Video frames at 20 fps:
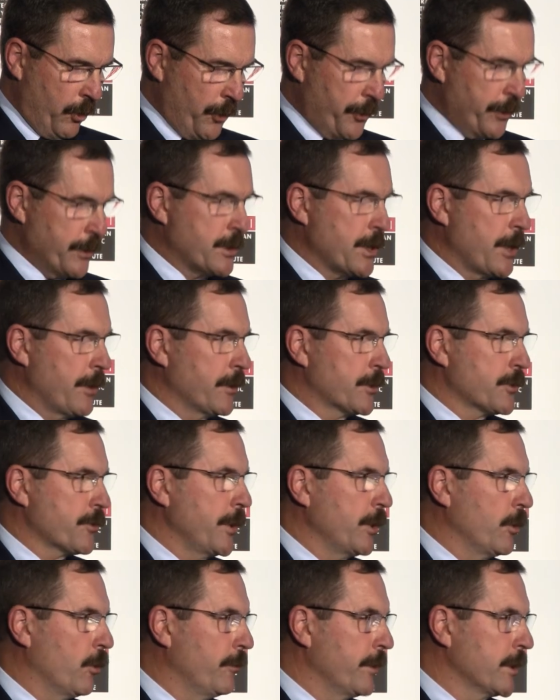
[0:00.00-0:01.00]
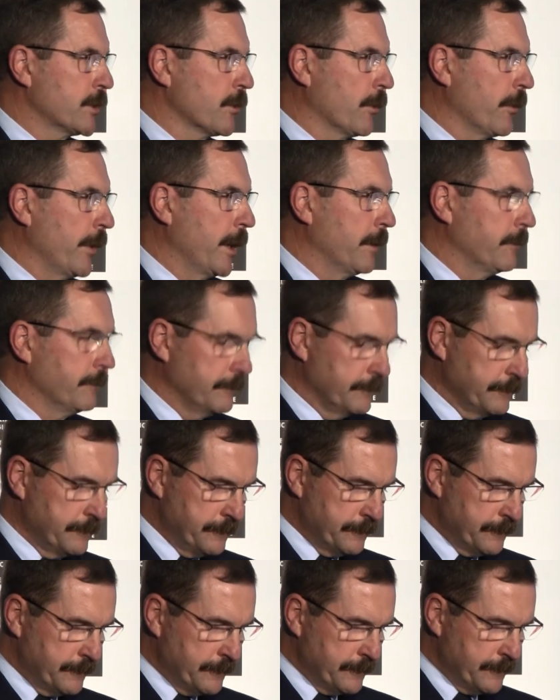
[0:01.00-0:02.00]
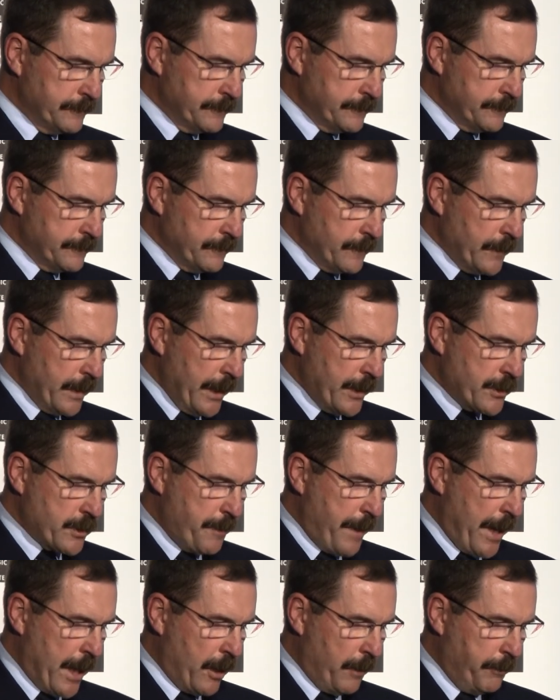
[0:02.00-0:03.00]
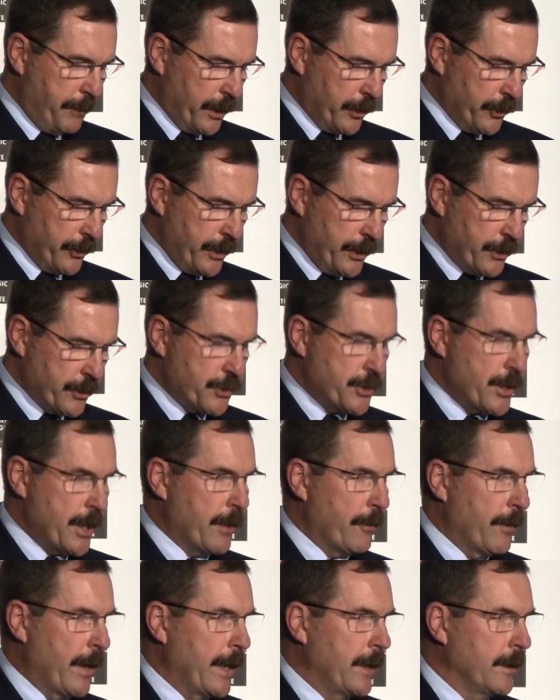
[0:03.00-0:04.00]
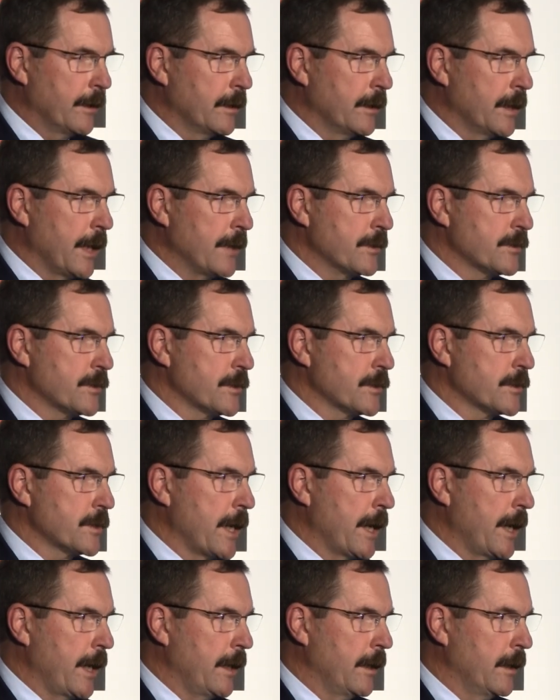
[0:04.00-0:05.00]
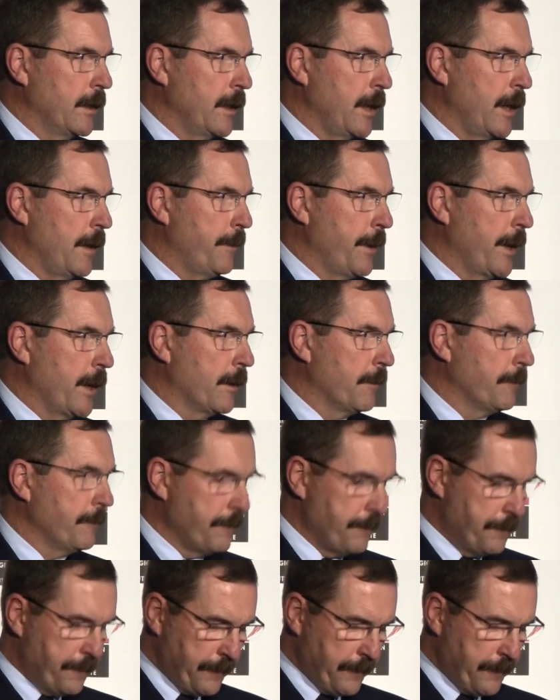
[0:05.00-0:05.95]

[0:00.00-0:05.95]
the Northern Territory or Victoria. It is about our ability to generate and sustain air power.